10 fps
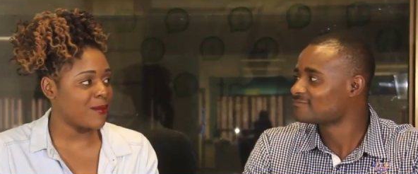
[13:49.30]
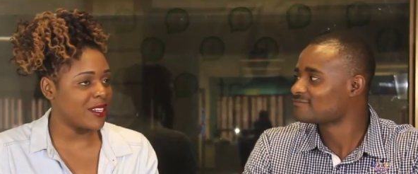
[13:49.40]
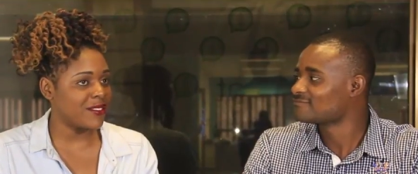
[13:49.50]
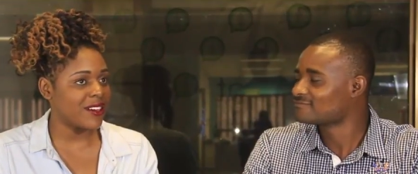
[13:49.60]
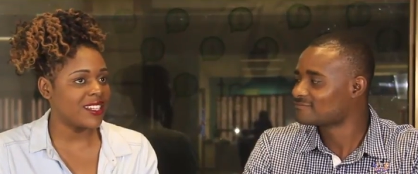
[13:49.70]

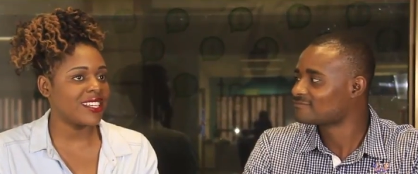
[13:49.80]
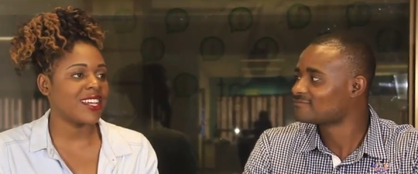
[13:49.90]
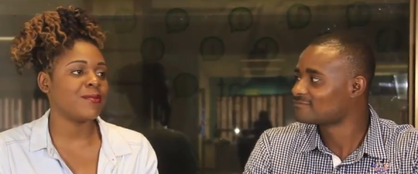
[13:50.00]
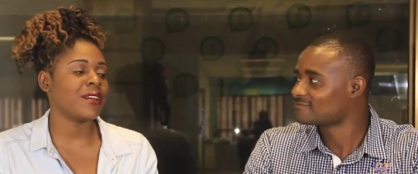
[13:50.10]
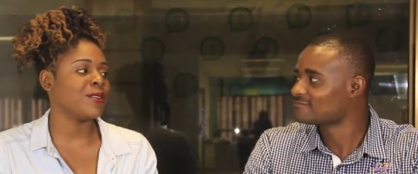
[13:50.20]
Speaker 1: Family Fun Day
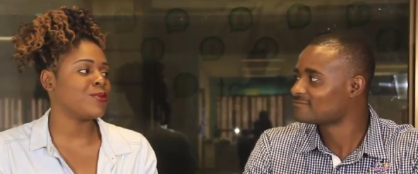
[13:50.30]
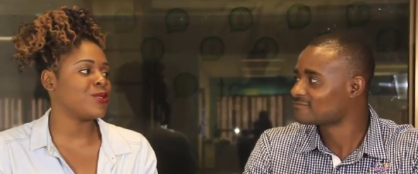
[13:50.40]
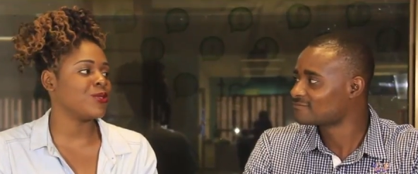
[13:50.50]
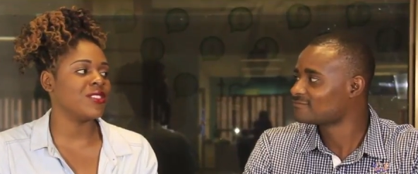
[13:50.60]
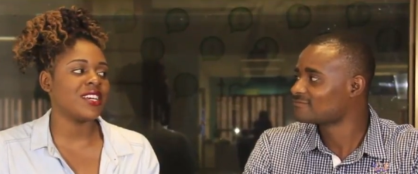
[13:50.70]
coming up
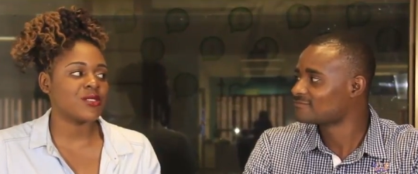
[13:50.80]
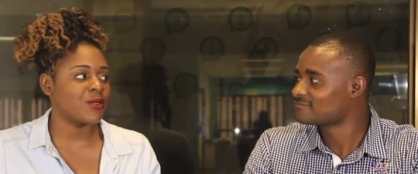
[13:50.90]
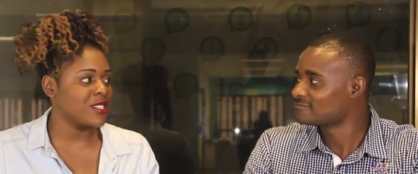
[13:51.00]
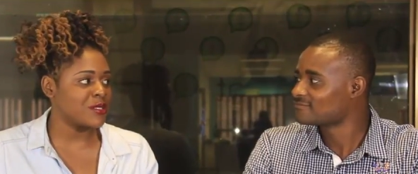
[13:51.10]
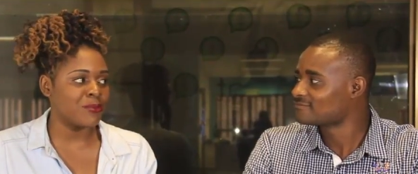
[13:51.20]
soon. That's
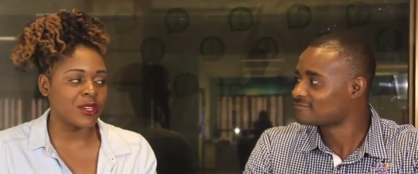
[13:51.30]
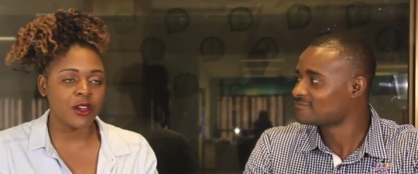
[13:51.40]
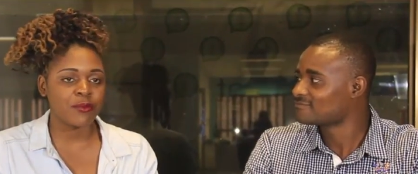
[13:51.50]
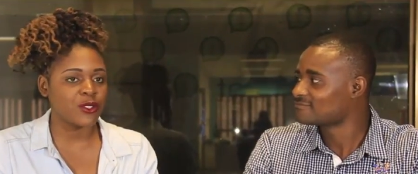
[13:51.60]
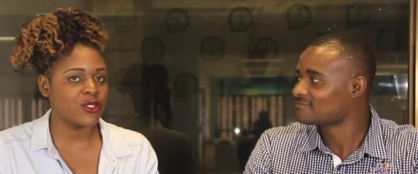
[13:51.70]
always a big
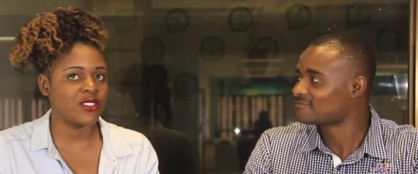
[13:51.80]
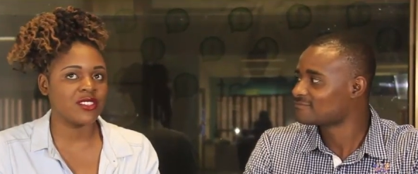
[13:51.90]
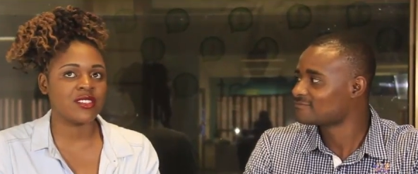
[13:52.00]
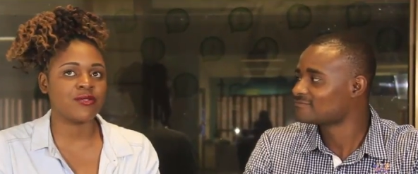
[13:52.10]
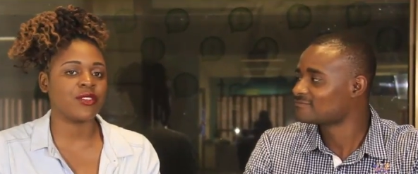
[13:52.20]

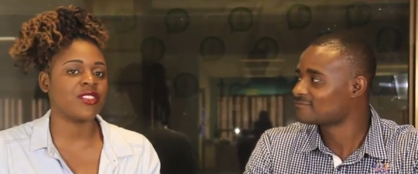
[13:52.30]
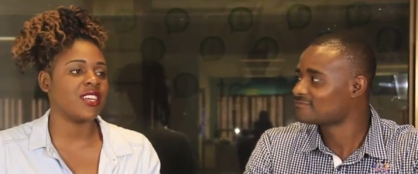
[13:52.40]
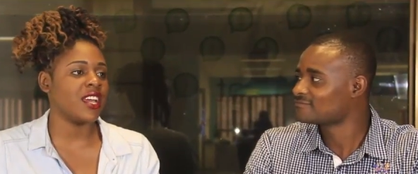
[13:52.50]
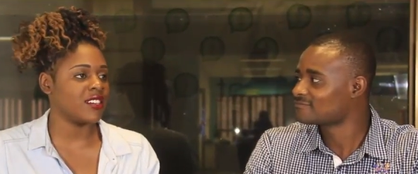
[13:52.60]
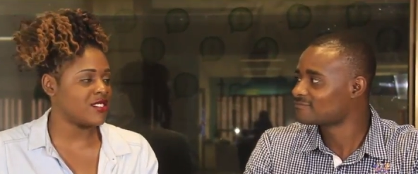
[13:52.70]
opportunity for the
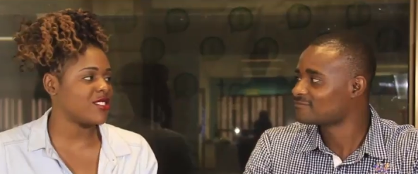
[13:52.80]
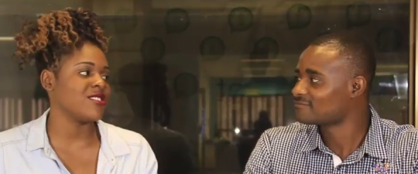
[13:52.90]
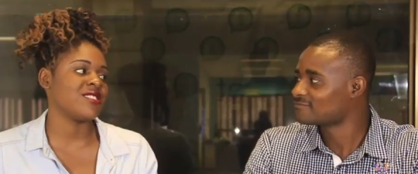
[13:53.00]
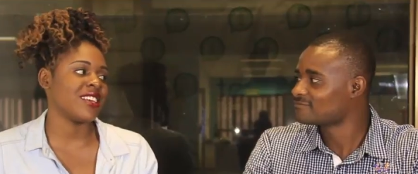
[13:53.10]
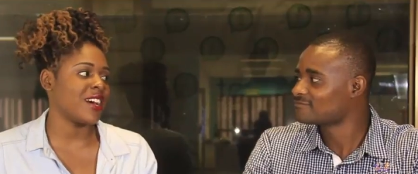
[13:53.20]

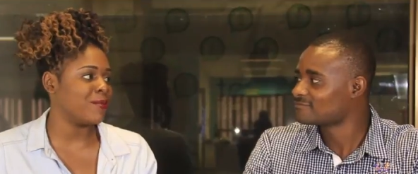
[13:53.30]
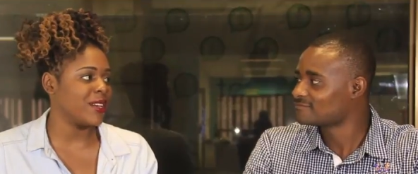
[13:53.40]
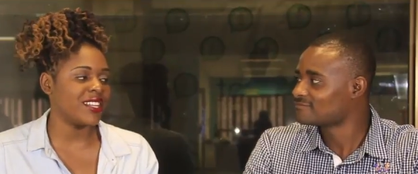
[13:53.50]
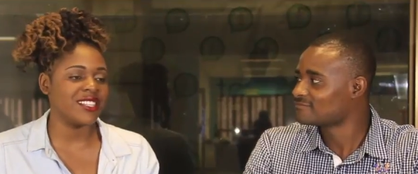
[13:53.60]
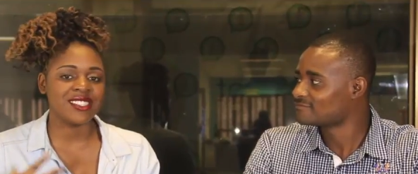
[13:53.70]
youngsters to come
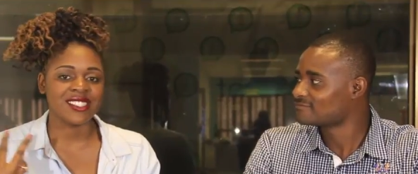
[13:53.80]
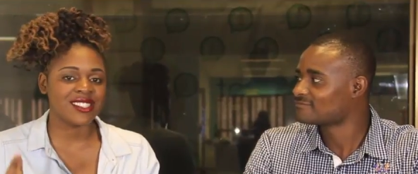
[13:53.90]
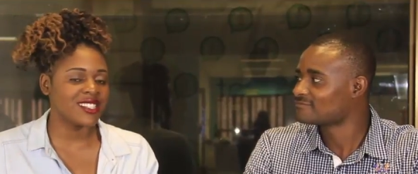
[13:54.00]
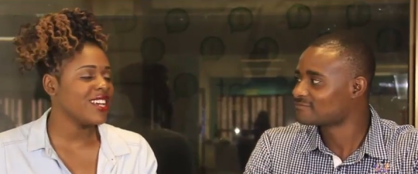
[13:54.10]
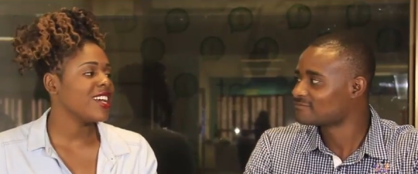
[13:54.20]
in and
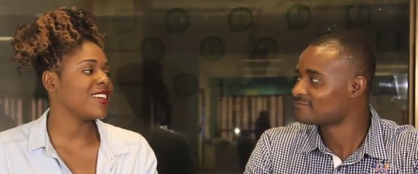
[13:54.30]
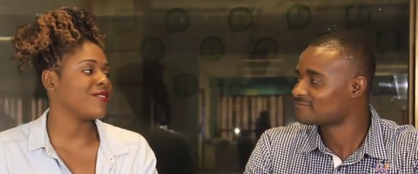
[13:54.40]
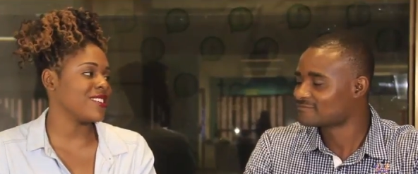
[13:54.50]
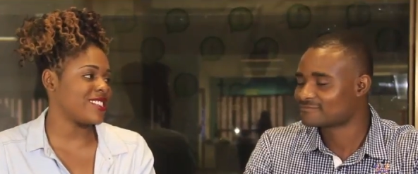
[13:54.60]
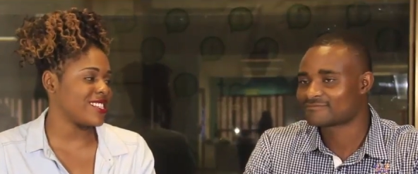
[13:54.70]
just
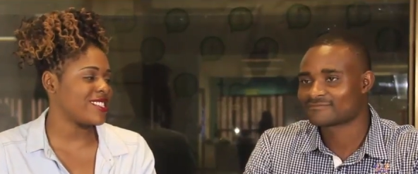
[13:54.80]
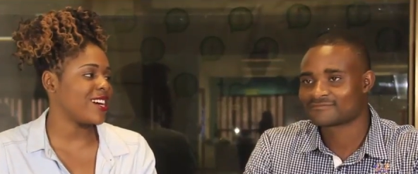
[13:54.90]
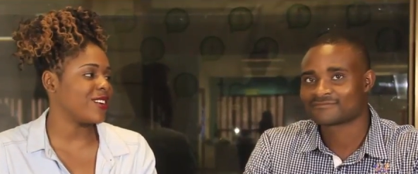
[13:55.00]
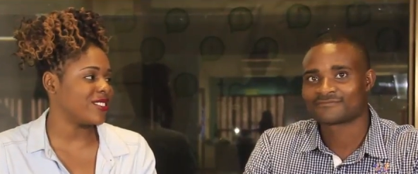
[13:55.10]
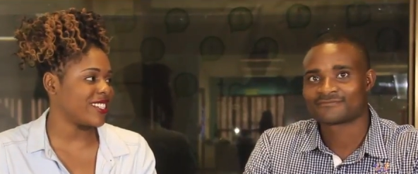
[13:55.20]
give us their
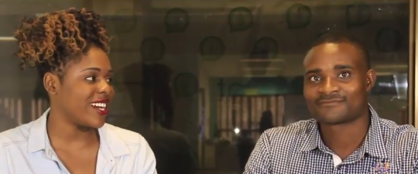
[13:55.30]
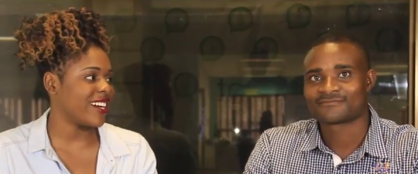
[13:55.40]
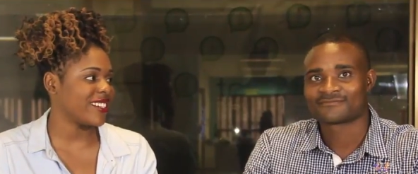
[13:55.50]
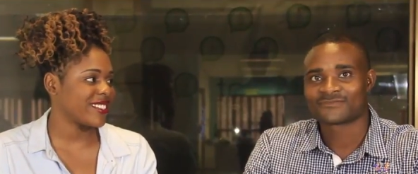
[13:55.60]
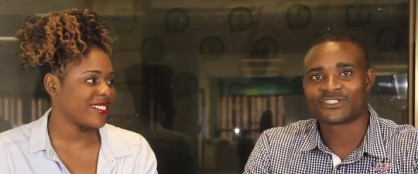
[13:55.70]
Speaker 2: sound.
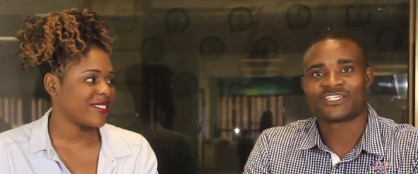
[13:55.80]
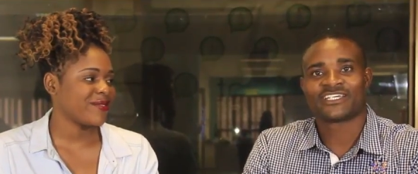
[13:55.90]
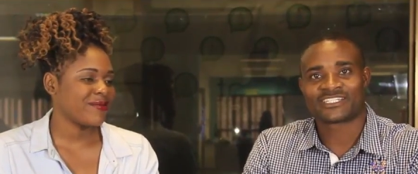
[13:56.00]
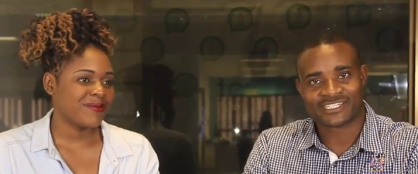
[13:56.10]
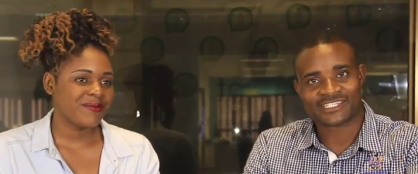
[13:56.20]
Yeah.
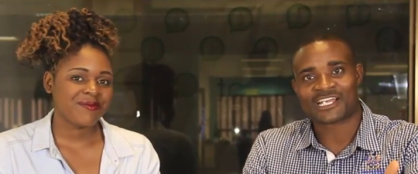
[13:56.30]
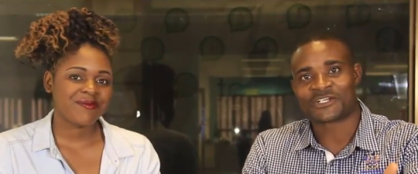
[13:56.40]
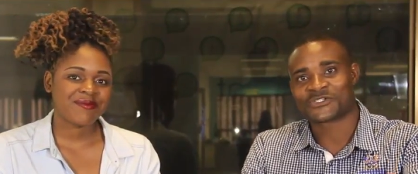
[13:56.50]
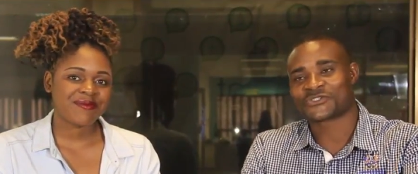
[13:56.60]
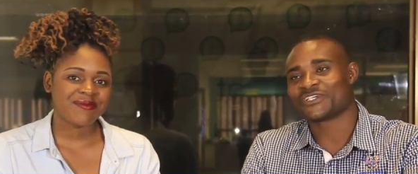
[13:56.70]
It is,
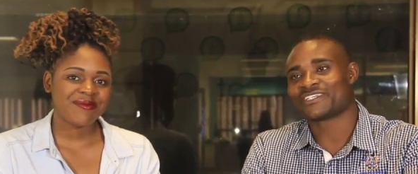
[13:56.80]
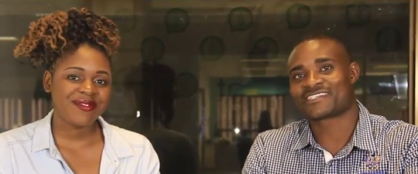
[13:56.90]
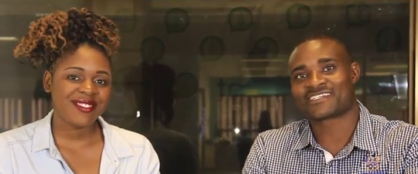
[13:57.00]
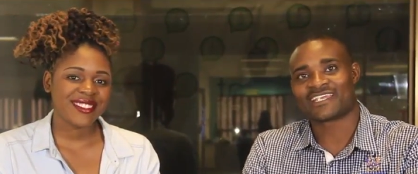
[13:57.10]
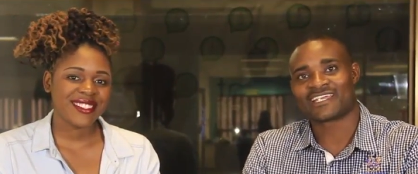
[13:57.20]
Anna Joy is
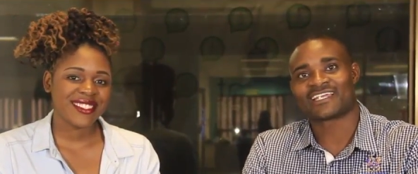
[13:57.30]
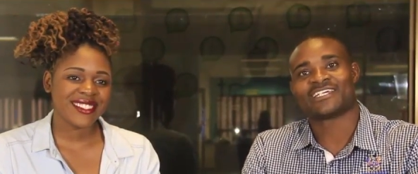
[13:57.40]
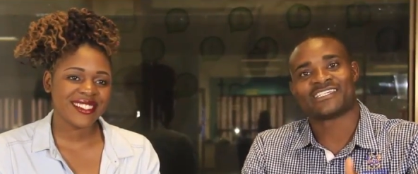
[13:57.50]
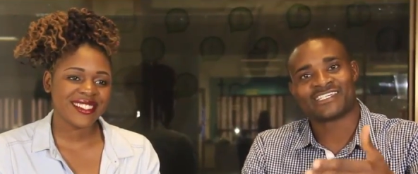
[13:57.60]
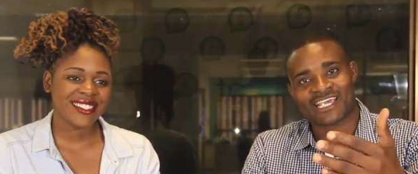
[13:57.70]

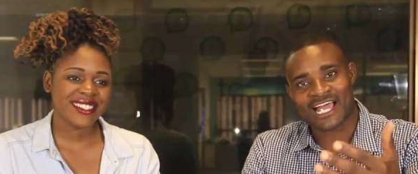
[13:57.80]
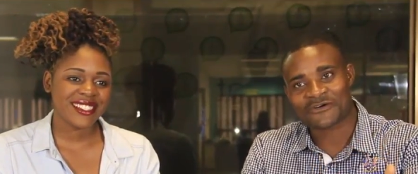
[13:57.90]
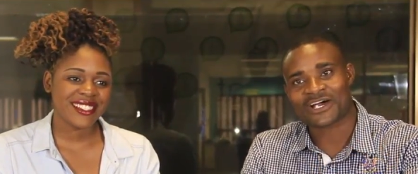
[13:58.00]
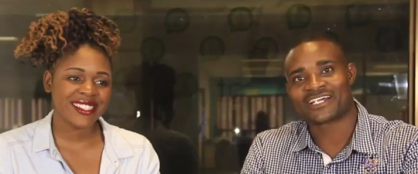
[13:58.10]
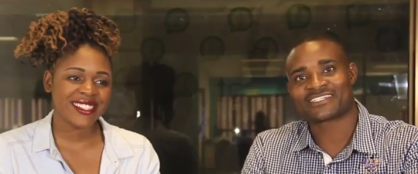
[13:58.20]
saying
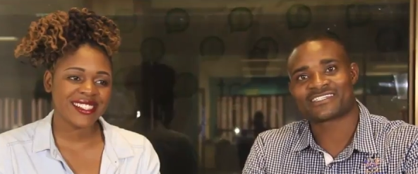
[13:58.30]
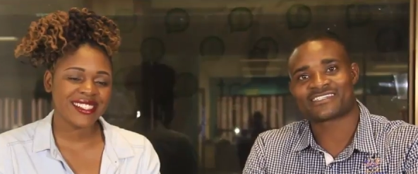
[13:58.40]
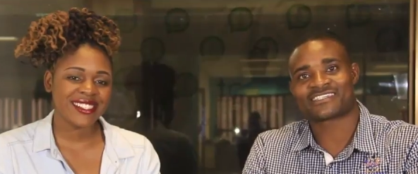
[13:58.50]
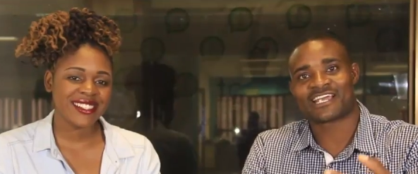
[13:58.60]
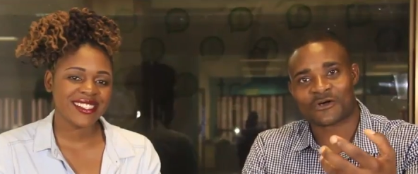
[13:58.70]
young
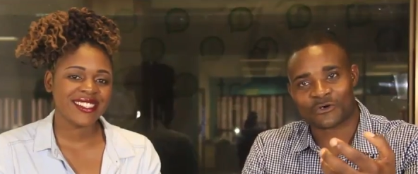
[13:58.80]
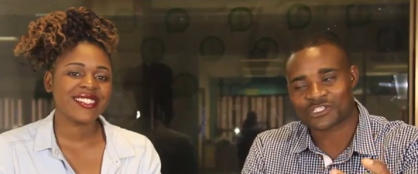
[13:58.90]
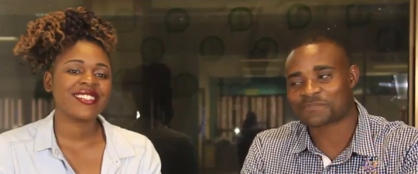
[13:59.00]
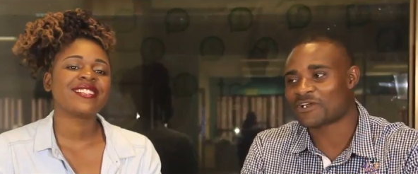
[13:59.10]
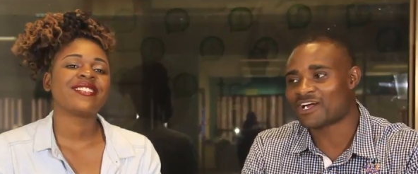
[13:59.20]
artists, young
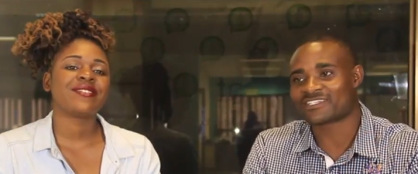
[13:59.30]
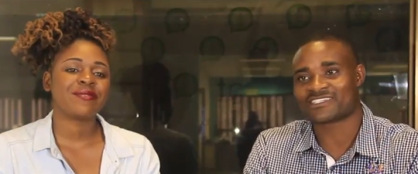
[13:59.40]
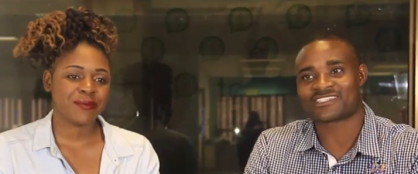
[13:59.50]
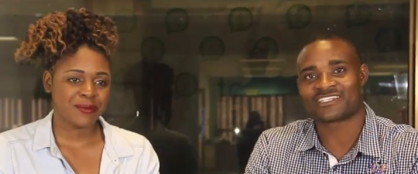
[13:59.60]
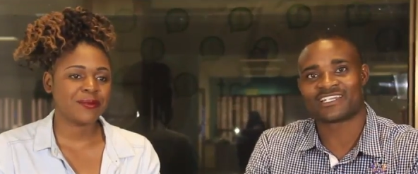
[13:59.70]
gospel
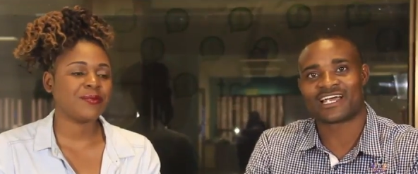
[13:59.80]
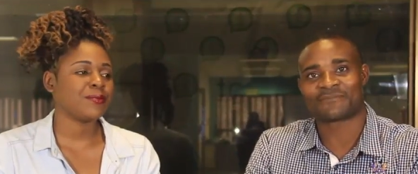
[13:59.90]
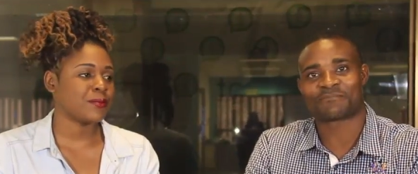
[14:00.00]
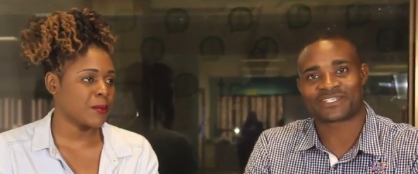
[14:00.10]
artists in uh,